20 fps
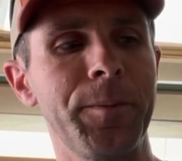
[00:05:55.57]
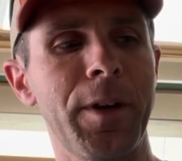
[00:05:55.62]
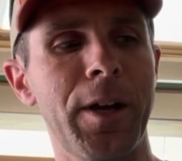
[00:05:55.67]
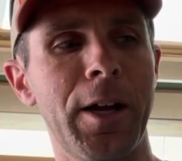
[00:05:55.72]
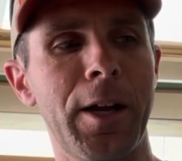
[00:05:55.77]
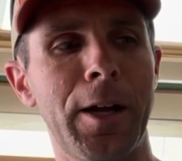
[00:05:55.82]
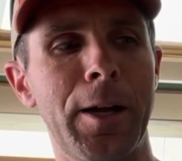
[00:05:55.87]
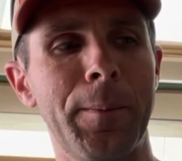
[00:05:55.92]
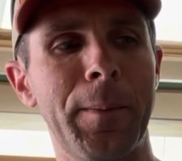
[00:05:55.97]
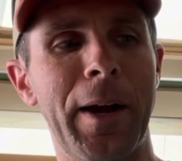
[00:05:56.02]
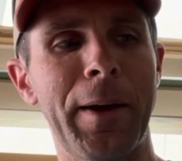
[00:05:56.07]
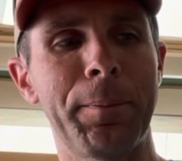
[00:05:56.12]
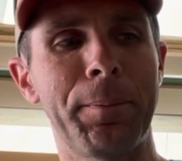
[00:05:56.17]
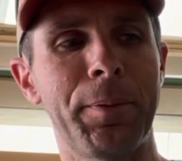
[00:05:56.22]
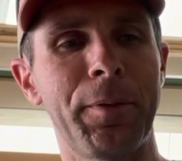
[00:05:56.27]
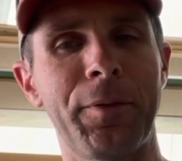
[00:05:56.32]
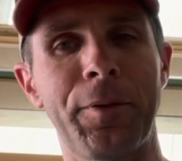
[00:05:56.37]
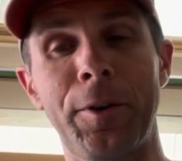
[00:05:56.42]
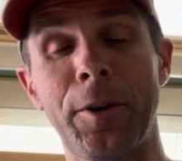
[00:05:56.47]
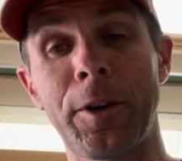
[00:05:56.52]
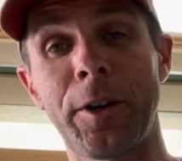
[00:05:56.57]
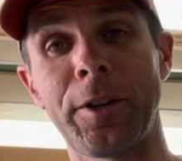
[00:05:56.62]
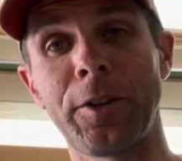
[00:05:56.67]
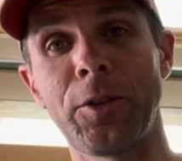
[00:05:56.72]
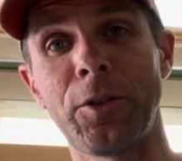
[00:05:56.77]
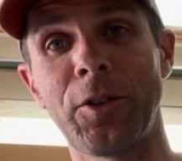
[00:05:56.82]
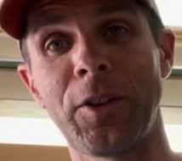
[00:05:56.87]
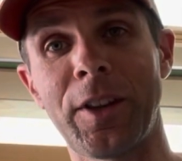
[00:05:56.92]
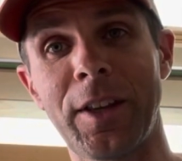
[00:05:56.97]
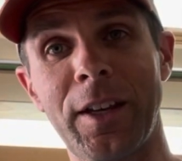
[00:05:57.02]
I prefer to
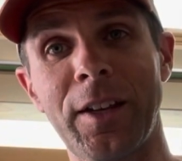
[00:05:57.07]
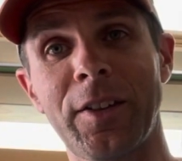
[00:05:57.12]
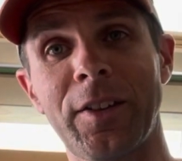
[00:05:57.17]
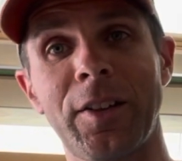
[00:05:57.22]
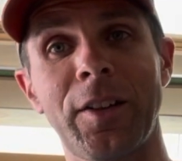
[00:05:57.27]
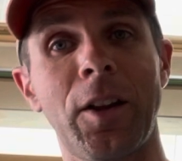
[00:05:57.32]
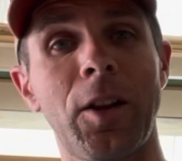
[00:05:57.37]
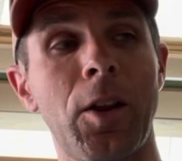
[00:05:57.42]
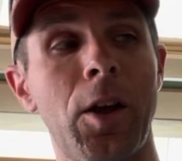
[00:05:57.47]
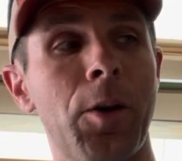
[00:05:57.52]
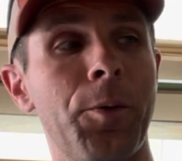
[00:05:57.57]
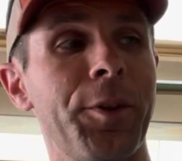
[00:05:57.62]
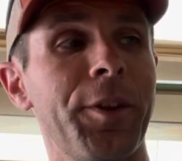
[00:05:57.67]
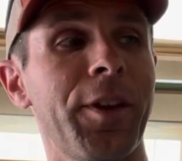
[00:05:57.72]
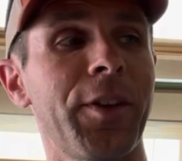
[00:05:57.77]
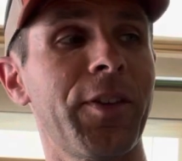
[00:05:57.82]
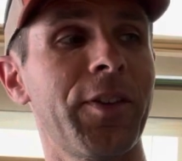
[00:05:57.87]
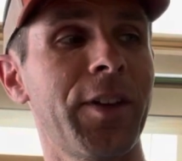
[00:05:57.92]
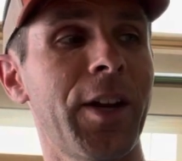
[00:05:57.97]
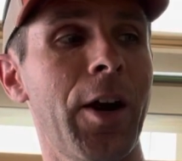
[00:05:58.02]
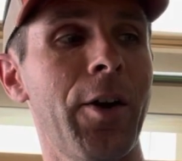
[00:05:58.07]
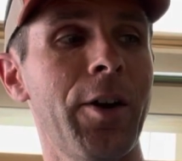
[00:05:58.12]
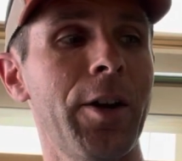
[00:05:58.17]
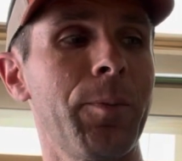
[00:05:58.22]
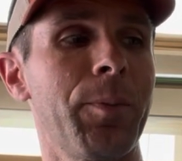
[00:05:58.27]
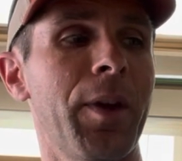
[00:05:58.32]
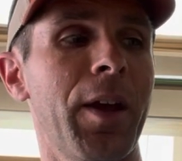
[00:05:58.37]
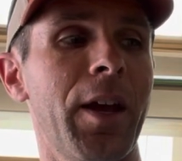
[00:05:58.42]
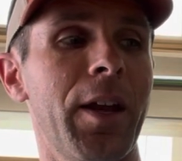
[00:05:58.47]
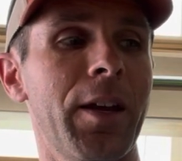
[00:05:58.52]
use this along with a steri
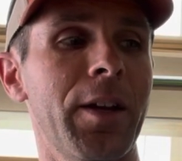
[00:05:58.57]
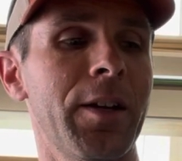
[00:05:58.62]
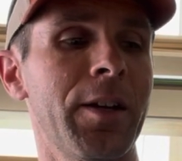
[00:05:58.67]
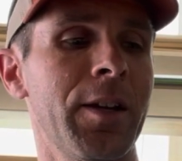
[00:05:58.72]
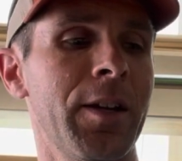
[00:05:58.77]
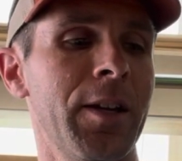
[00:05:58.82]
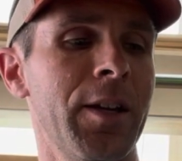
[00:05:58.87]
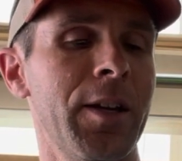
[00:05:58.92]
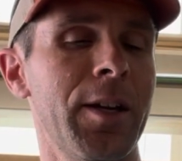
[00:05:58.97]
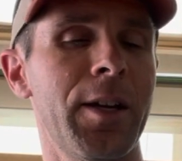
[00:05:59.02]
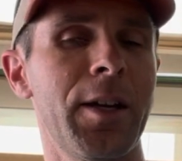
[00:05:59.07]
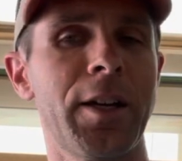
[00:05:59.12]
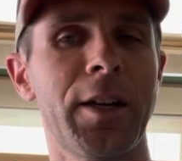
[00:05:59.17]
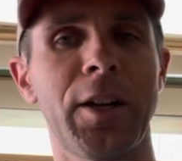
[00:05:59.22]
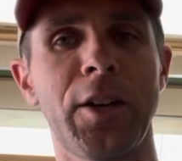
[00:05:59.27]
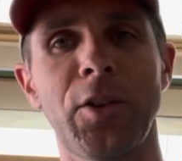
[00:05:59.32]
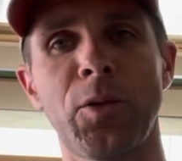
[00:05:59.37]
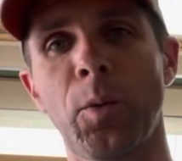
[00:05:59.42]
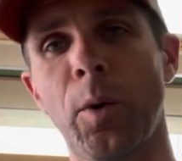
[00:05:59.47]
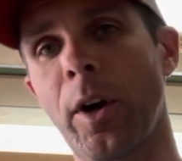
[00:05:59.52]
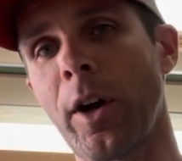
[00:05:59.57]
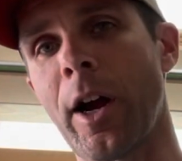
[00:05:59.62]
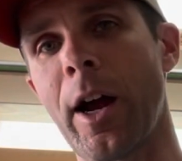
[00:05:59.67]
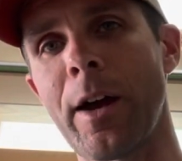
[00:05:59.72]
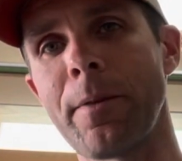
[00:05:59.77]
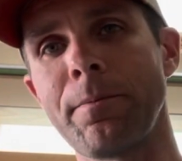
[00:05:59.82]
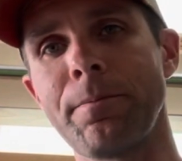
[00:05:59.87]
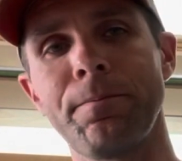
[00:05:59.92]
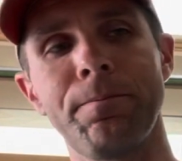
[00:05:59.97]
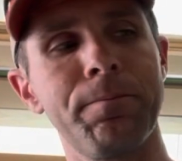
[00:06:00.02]
pen, because where
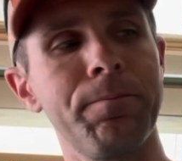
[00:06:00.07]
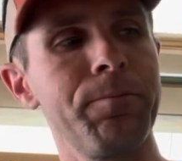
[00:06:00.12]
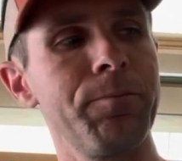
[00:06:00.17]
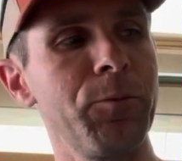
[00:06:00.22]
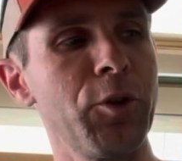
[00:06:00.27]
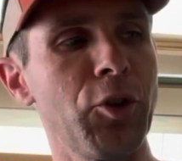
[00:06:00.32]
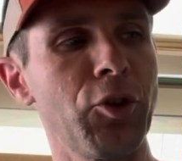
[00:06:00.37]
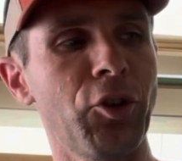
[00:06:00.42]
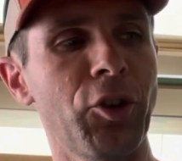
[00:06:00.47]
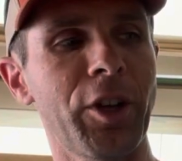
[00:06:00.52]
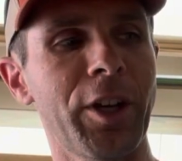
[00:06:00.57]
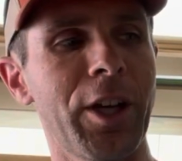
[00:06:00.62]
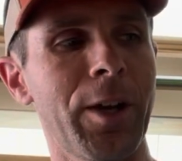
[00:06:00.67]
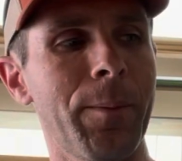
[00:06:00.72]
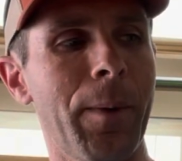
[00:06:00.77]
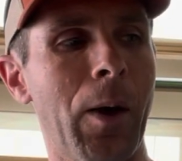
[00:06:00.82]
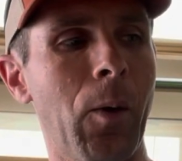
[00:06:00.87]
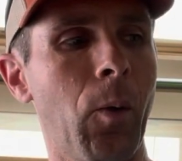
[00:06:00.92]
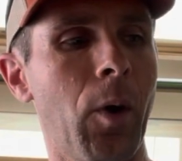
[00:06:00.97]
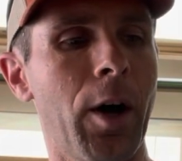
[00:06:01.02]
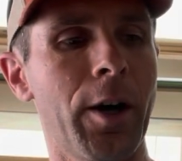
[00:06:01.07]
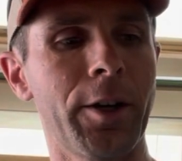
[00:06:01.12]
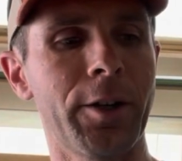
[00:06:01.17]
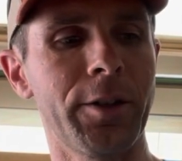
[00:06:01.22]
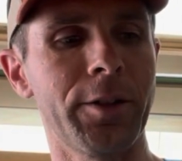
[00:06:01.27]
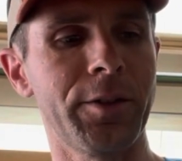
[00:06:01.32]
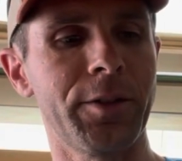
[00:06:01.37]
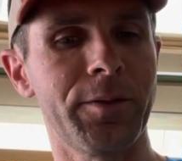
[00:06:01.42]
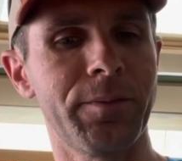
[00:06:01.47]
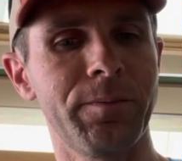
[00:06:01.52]
I usually get my
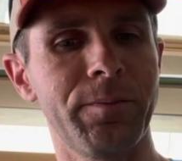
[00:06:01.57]
water's